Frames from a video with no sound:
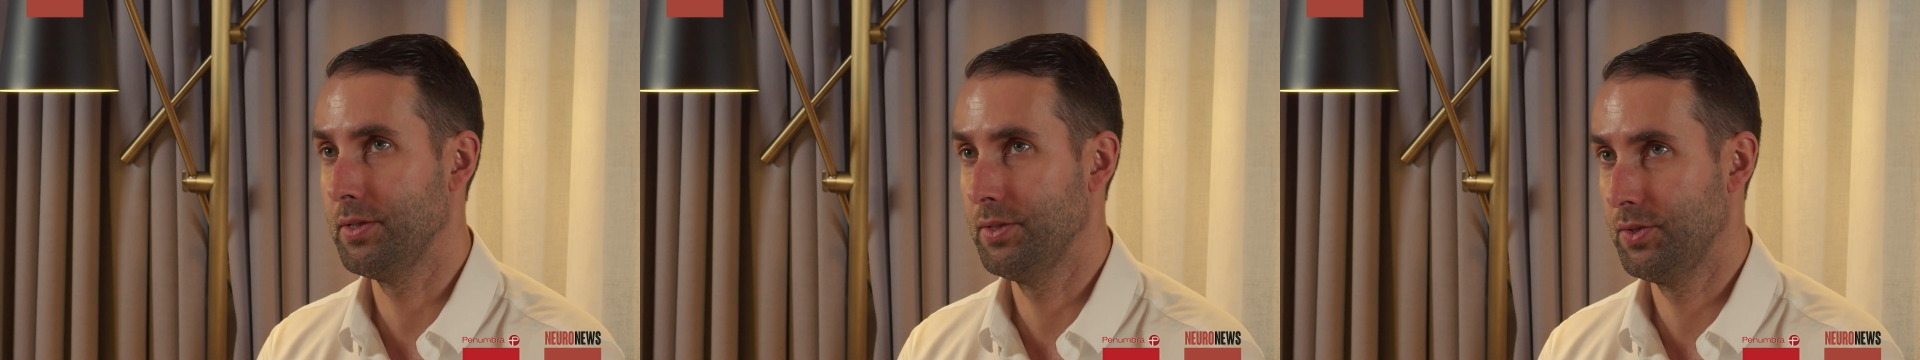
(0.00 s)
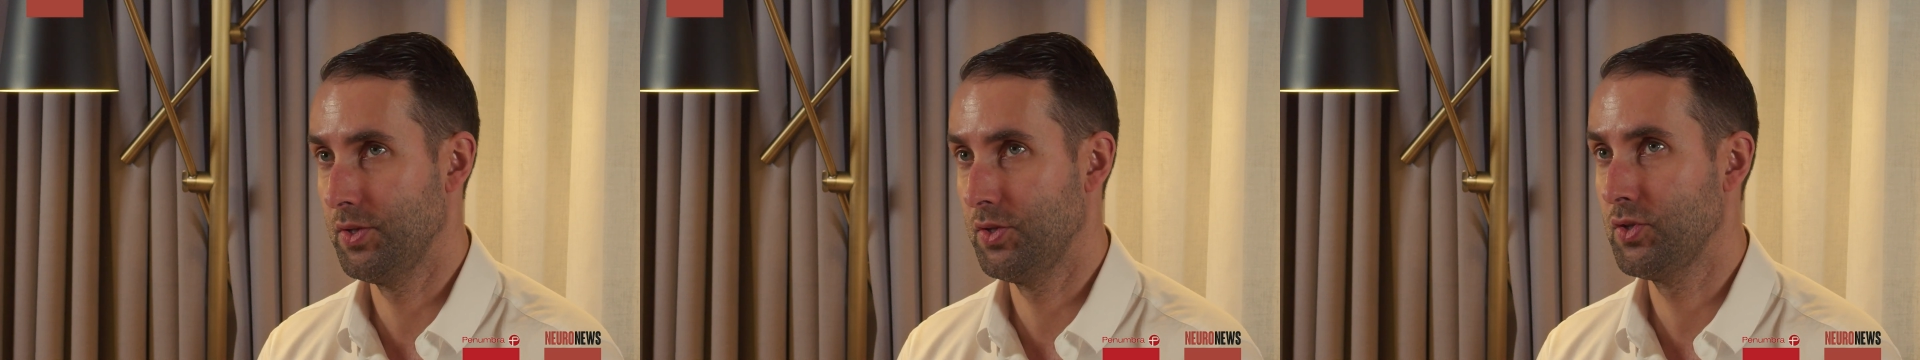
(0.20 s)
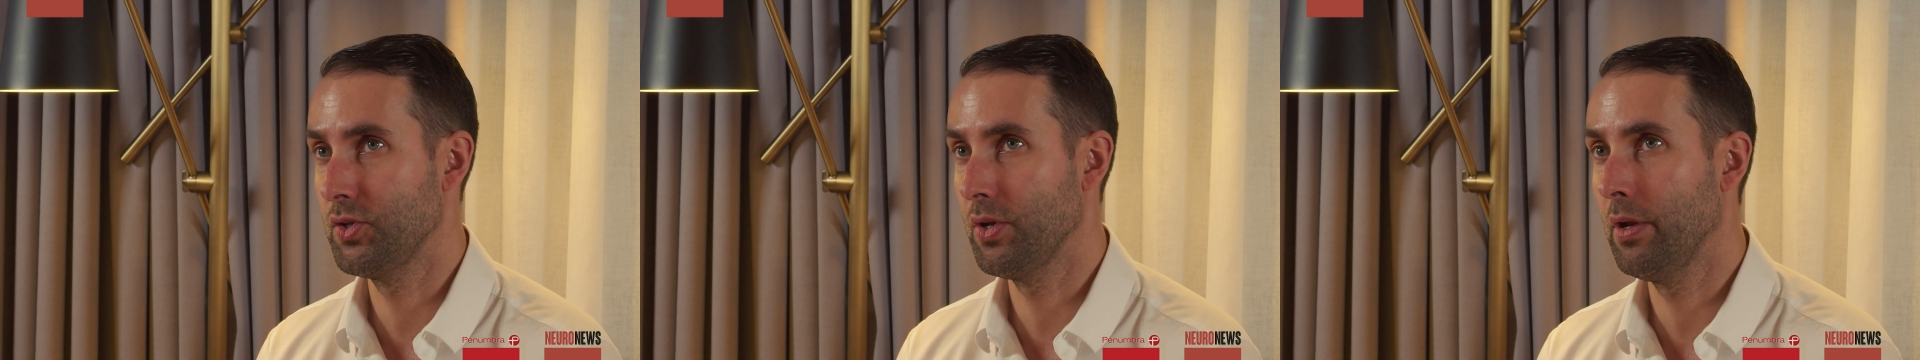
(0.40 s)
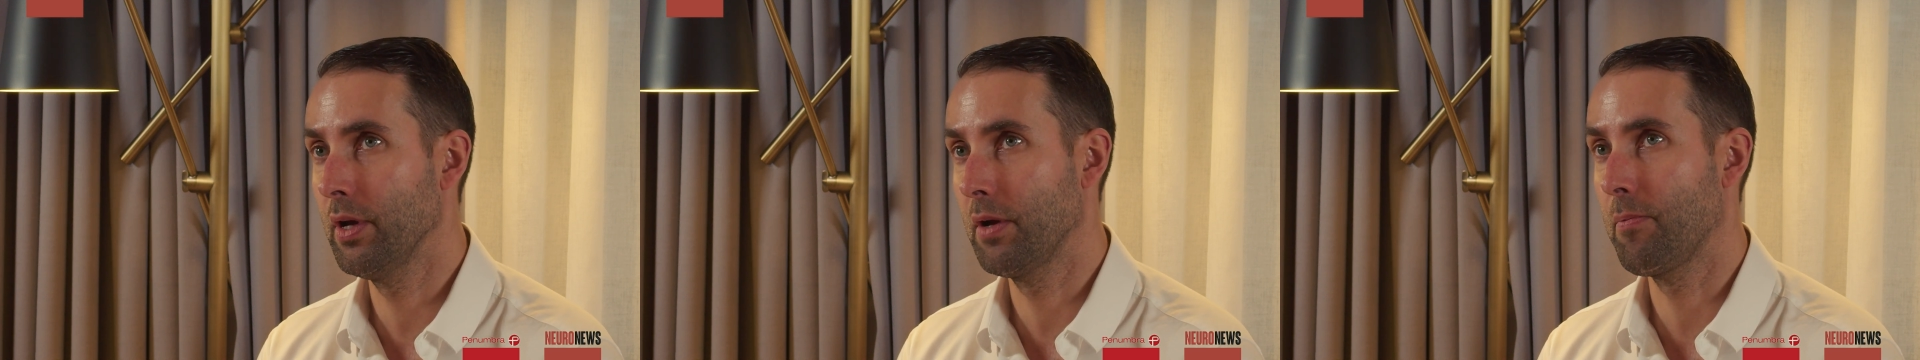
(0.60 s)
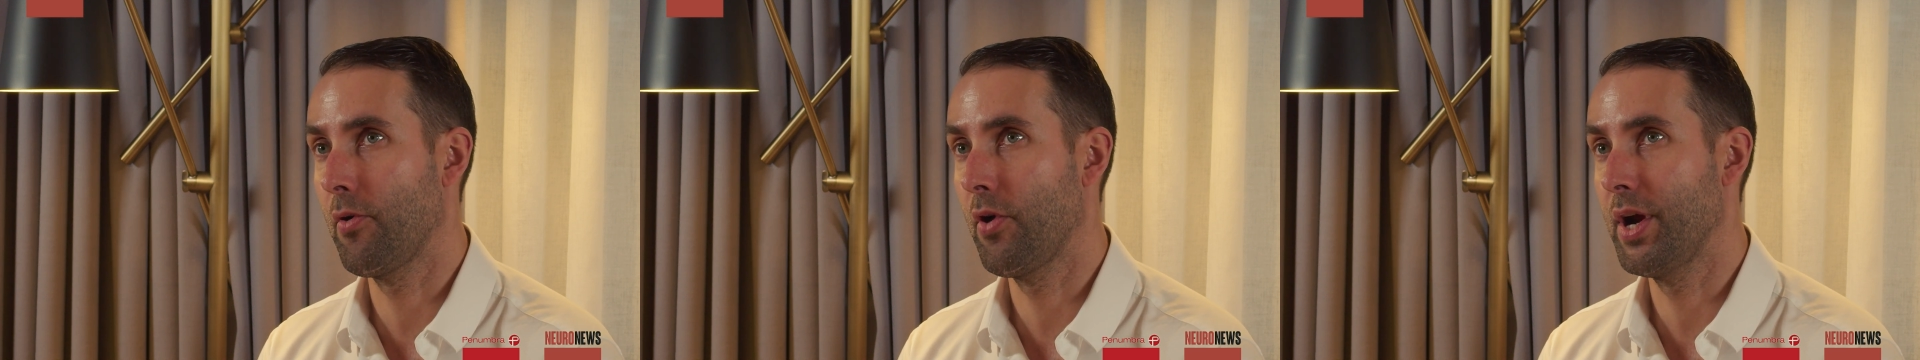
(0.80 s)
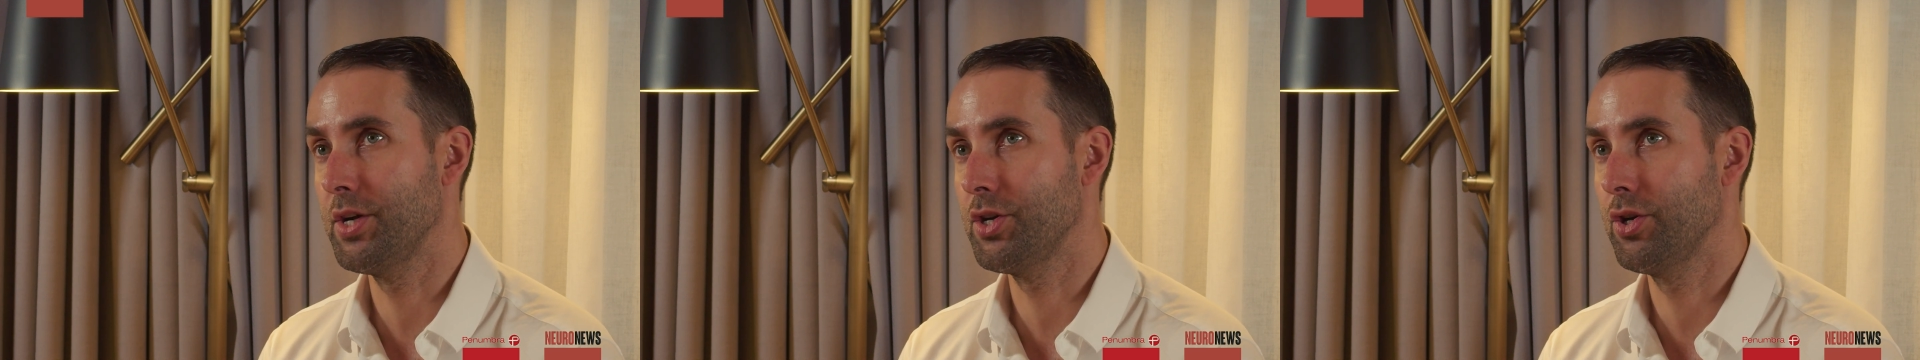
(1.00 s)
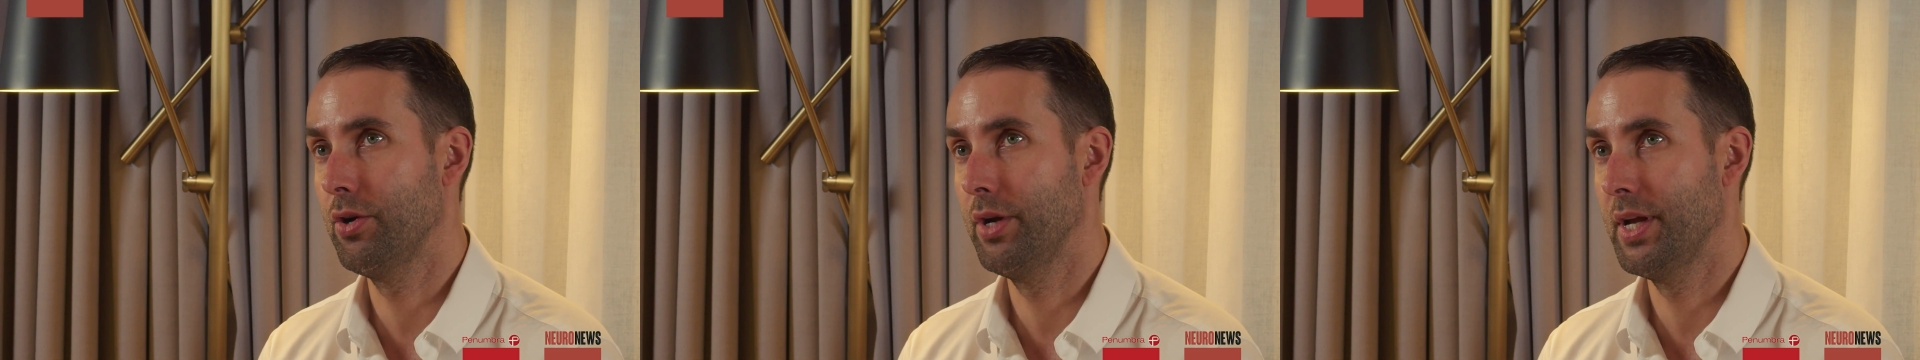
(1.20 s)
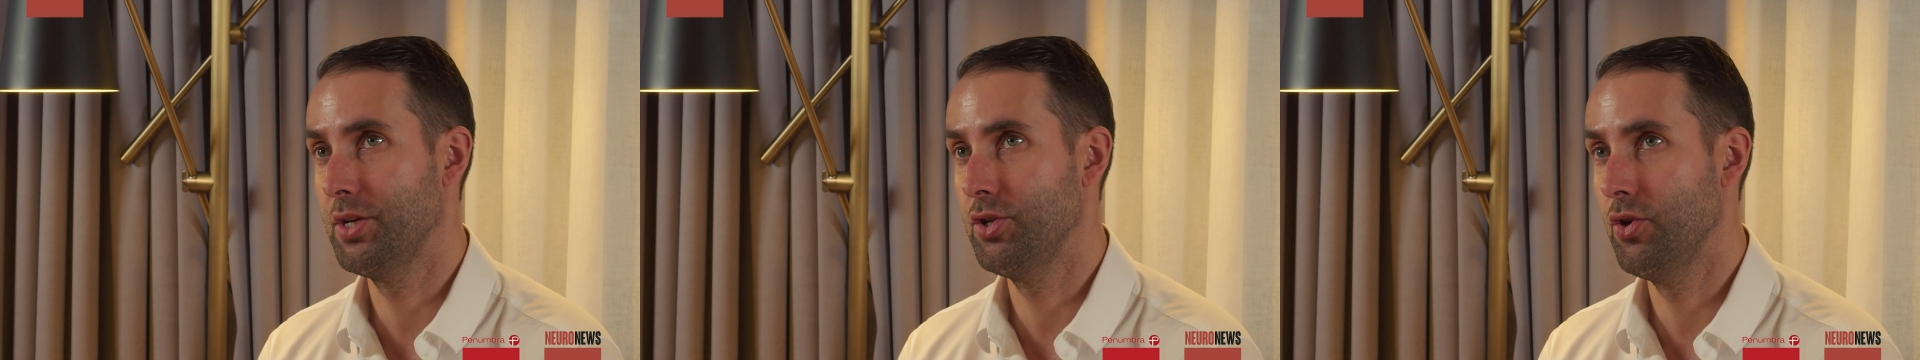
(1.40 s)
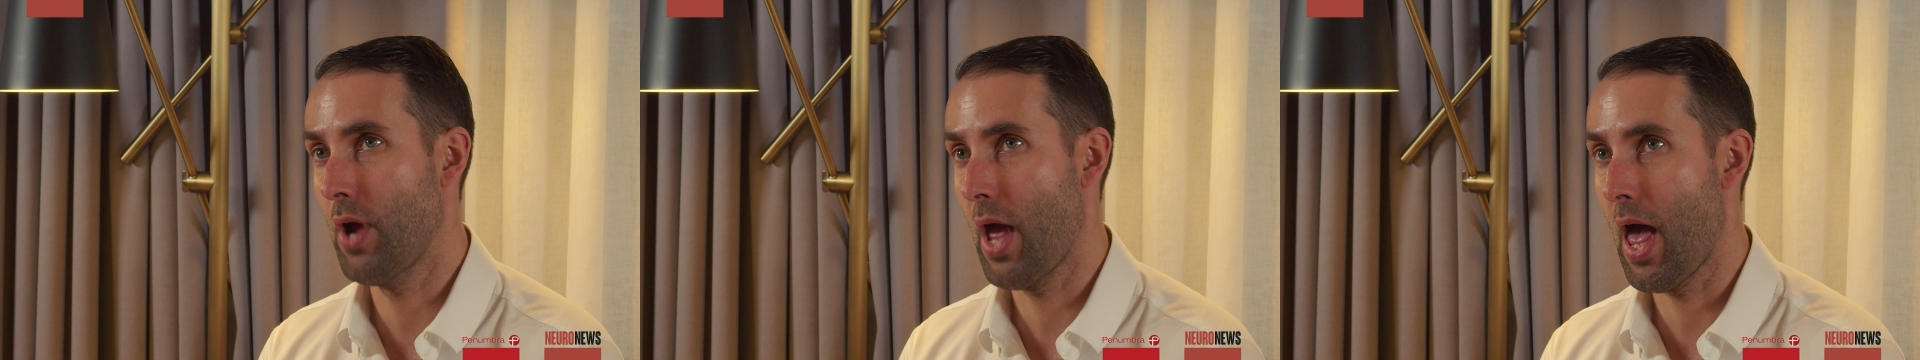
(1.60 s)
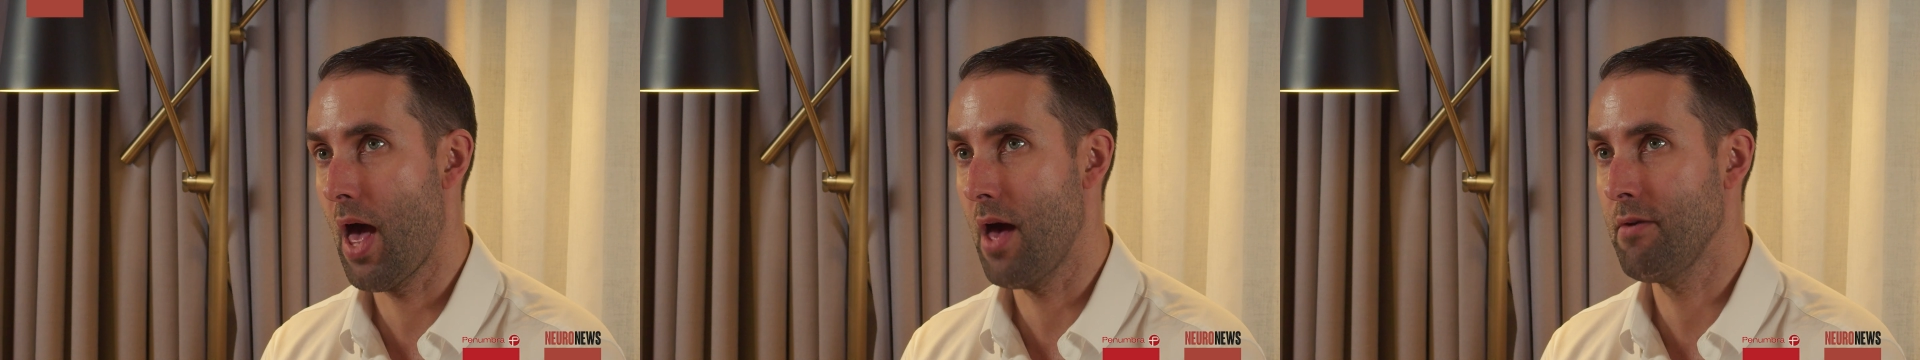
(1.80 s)
The systolic pressure that you
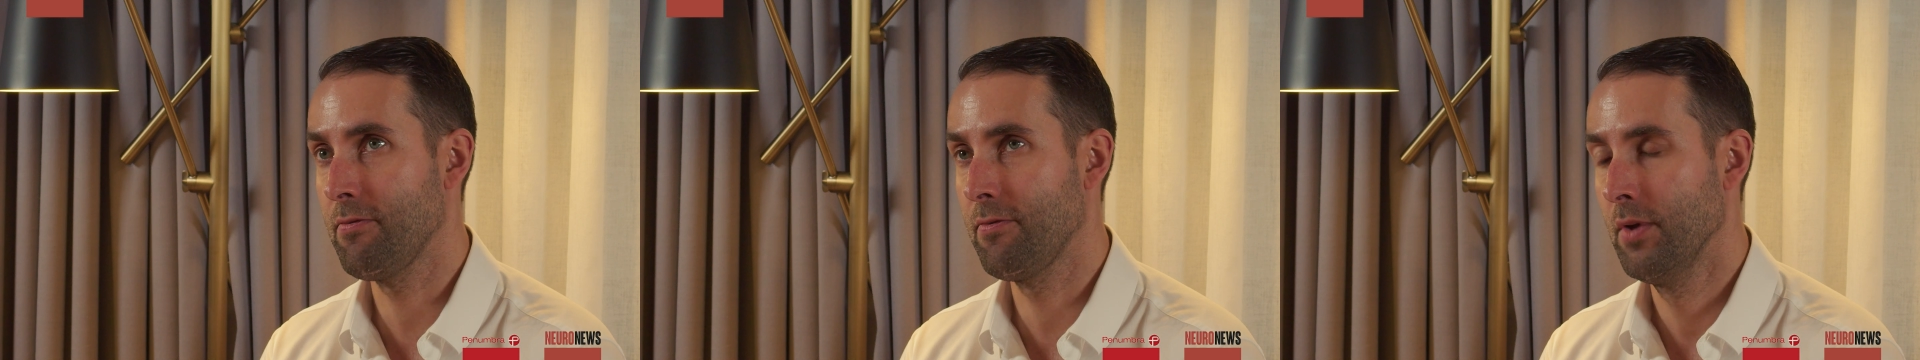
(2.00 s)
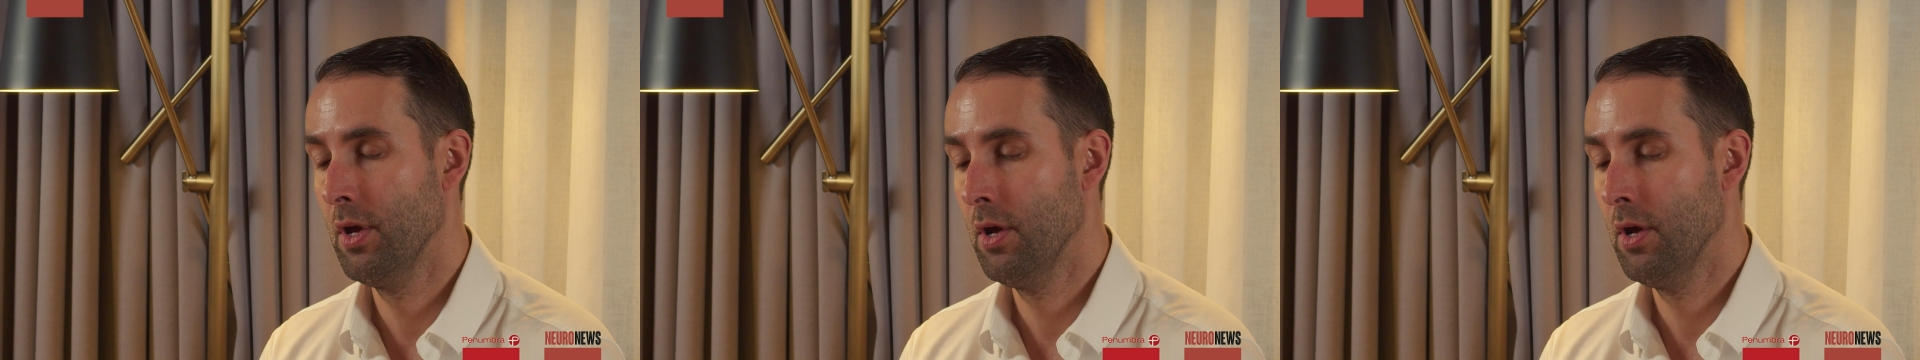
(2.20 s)
have